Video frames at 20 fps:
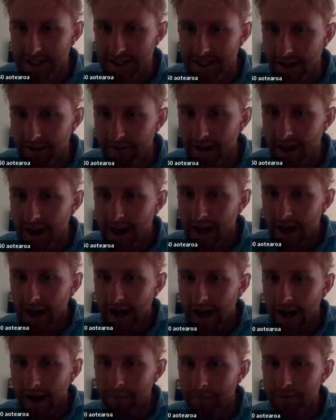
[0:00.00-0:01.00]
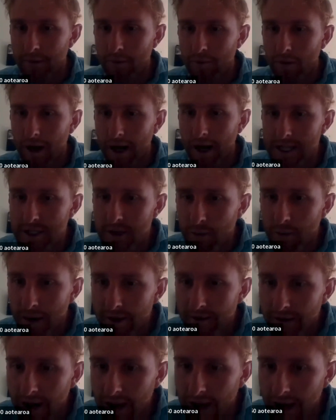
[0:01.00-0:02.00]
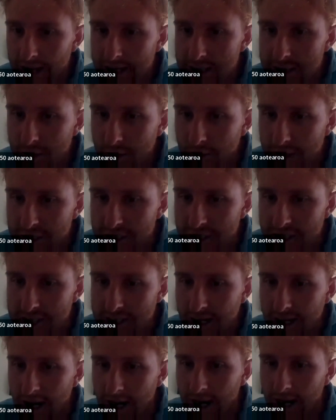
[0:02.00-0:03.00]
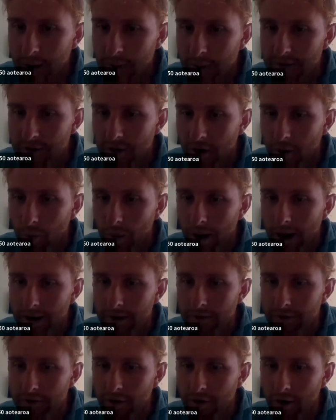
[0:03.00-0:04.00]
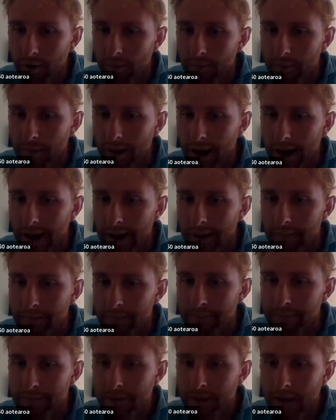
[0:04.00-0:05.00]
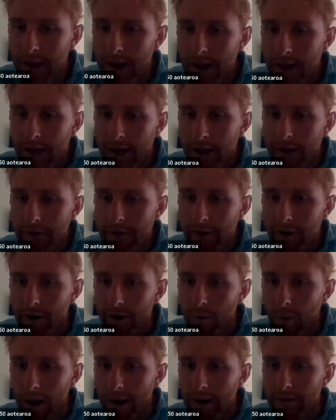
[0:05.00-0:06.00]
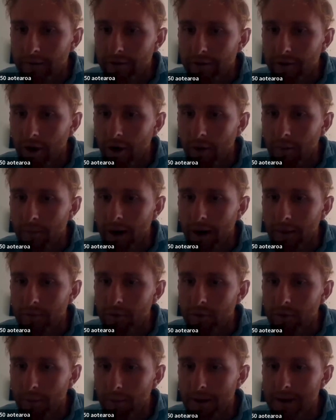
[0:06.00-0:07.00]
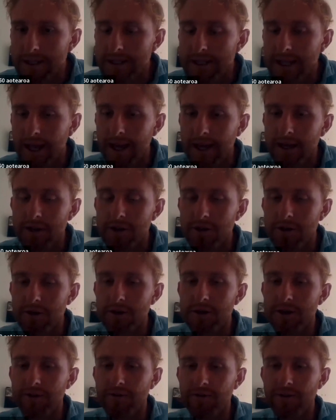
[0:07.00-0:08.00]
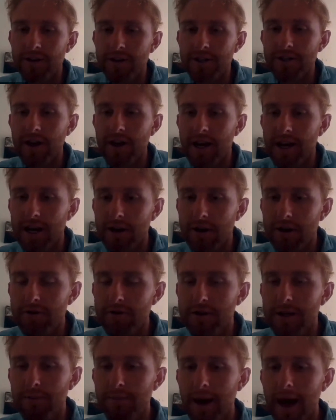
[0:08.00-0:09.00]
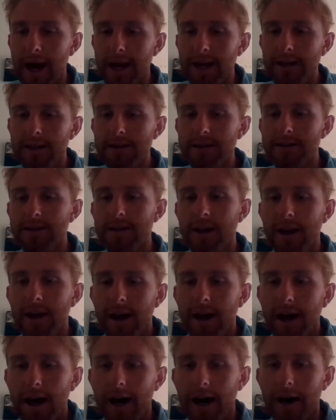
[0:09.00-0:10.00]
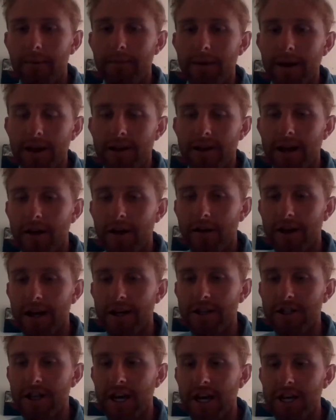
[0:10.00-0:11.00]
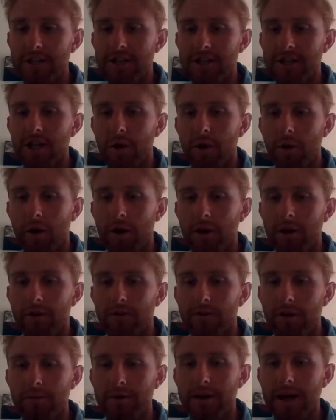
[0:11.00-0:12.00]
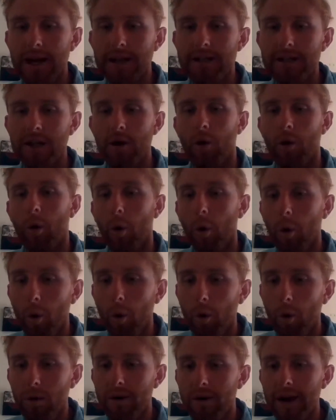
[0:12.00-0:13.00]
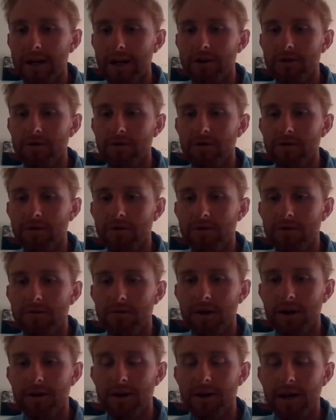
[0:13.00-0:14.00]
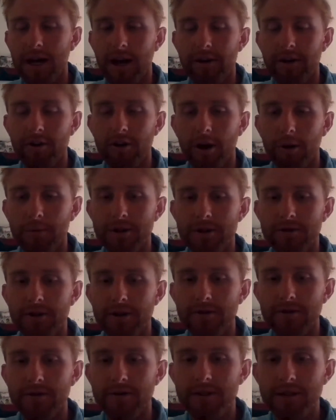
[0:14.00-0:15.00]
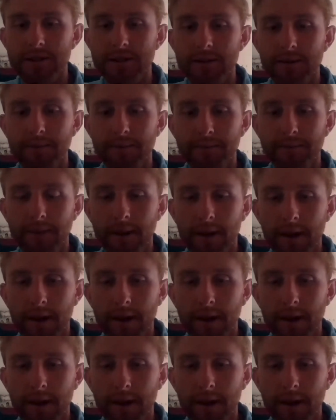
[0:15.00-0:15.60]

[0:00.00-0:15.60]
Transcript: great stuff. So one of our last two questions are, we've got one from Robin saying, do you differentiate user pays, healthcare, education, and so on, from taxing all natural, data and commons resources?